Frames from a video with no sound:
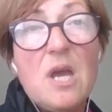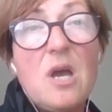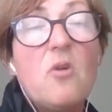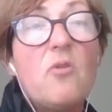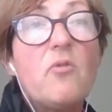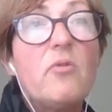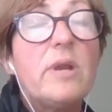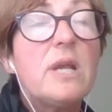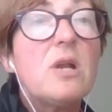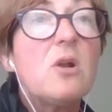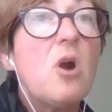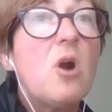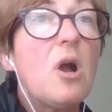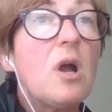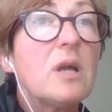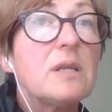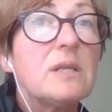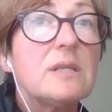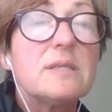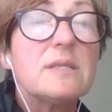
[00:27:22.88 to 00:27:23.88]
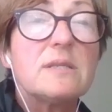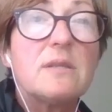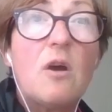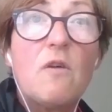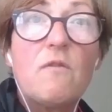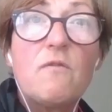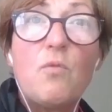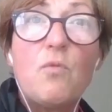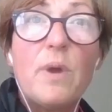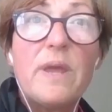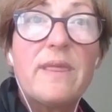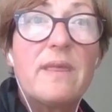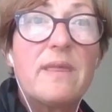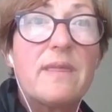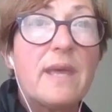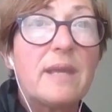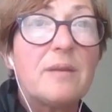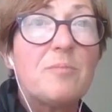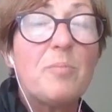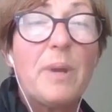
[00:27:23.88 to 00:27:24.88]
regardless of whether
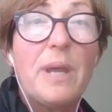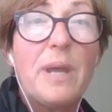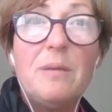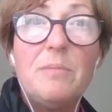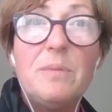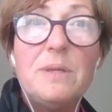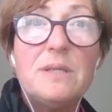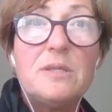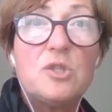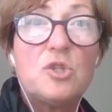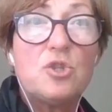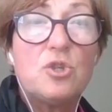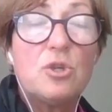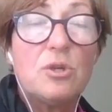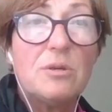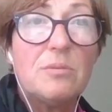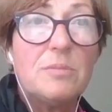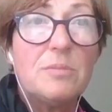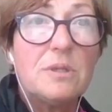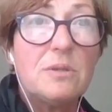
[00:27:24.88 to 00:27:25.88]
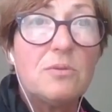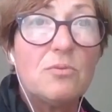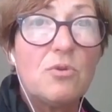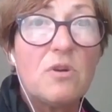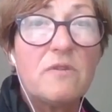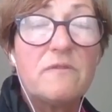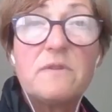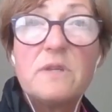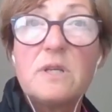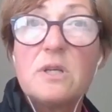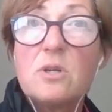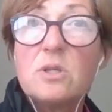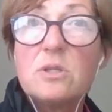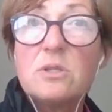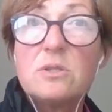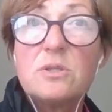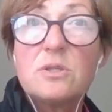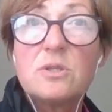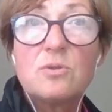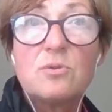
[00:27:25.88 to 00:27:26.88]
that baby is German or
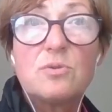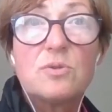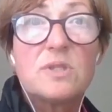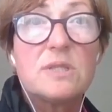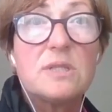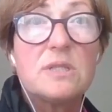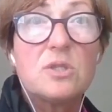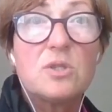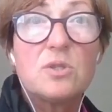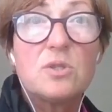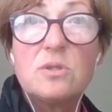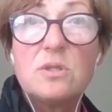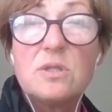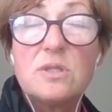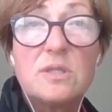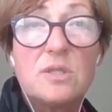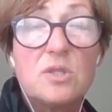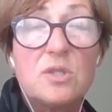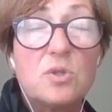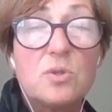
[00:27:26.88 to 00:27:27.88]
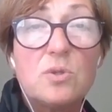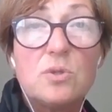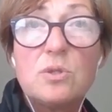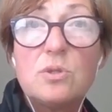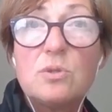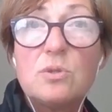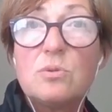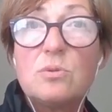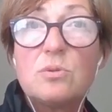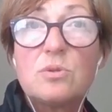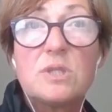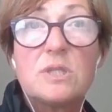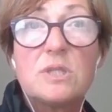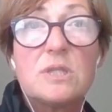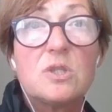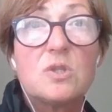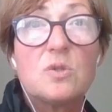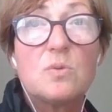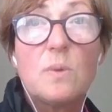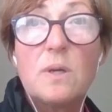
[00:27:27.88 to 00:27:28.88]
Afrikaans or Sesotho or
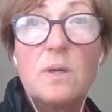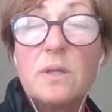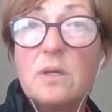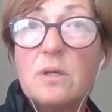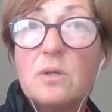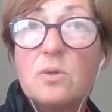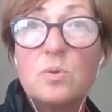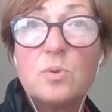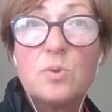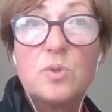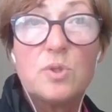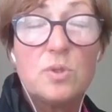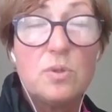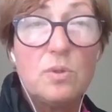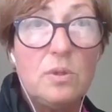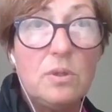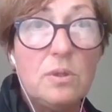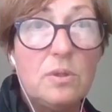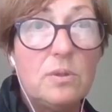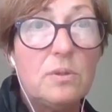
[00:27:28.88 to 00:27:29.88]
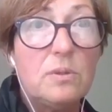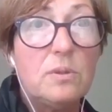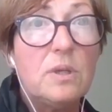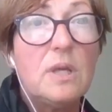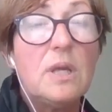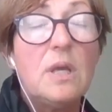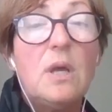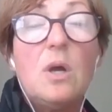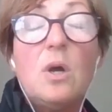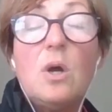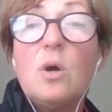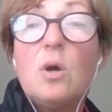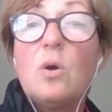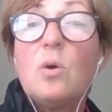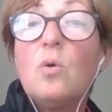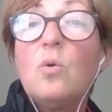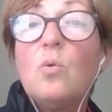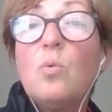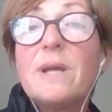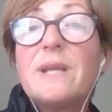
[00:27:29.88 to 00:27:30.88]
Setswana or Zulu
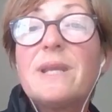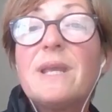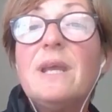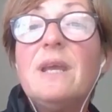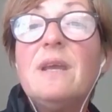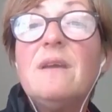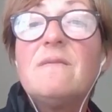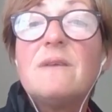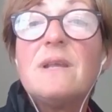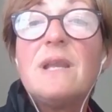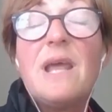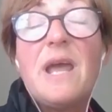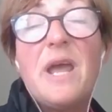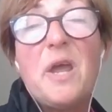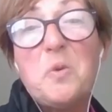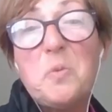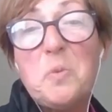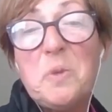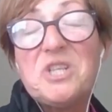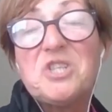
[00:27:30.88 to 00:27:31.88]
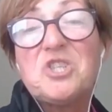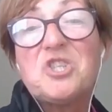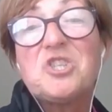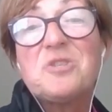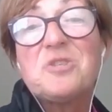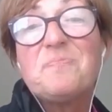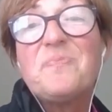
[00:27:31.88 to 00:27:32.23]
or whatever language,